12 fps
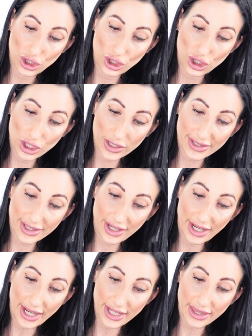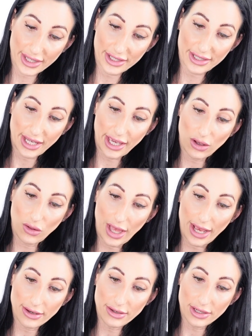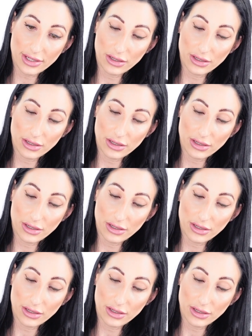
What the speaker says: just cut the tail end